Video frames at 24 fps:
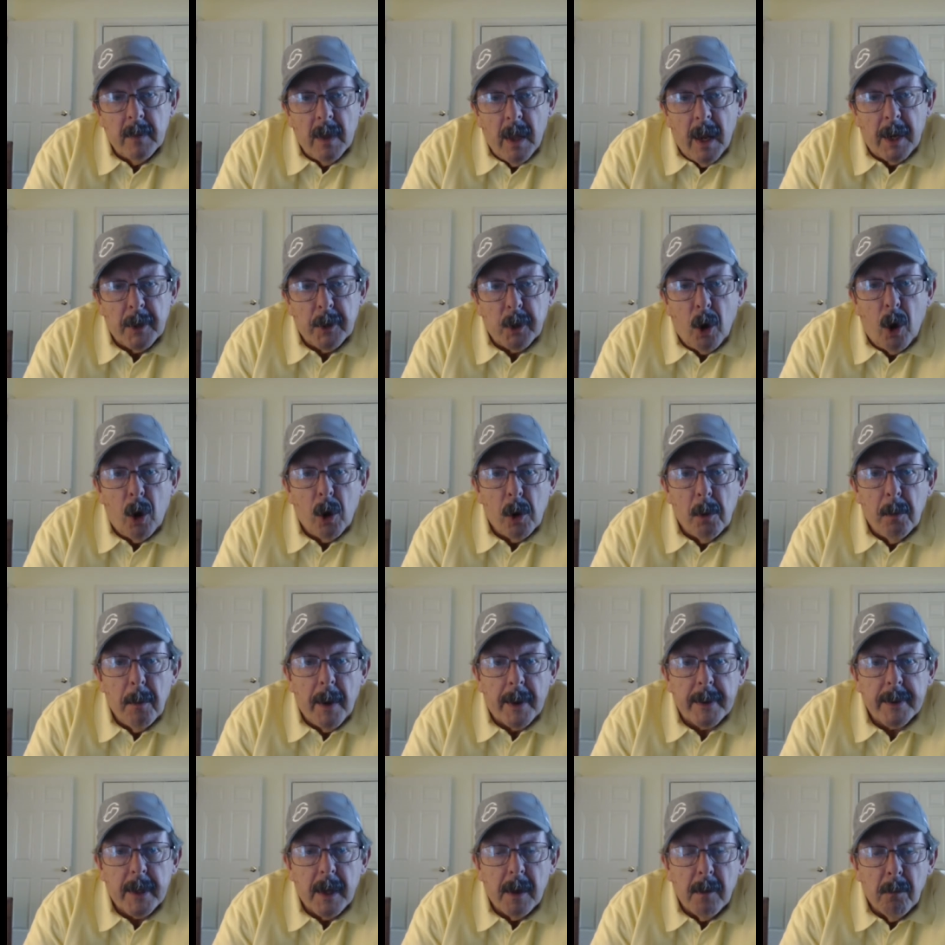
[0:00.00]
I talk
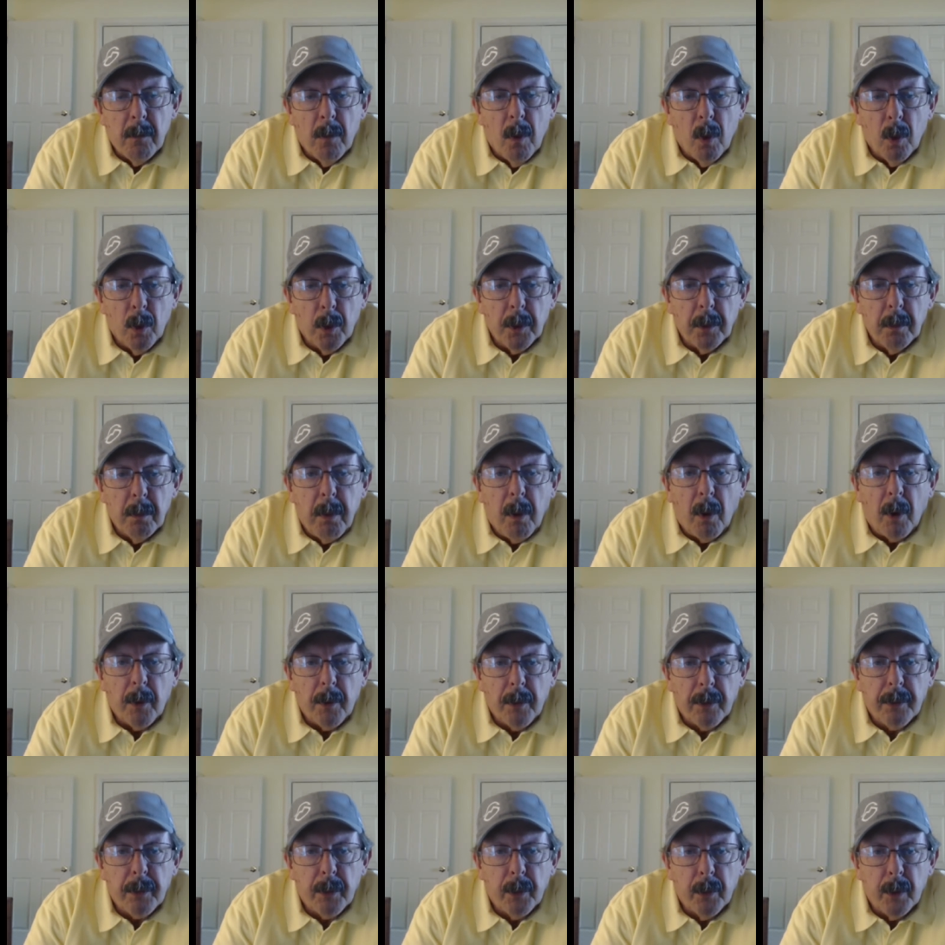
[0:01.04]
about that more in
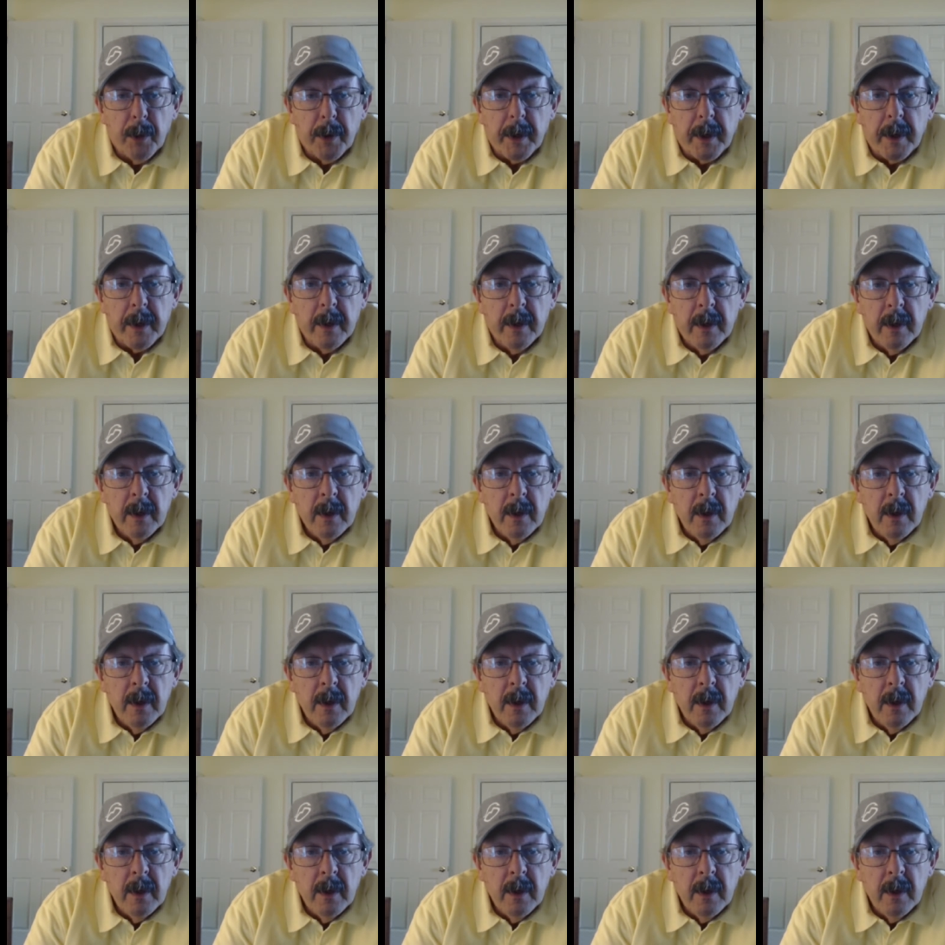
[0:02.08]
part three.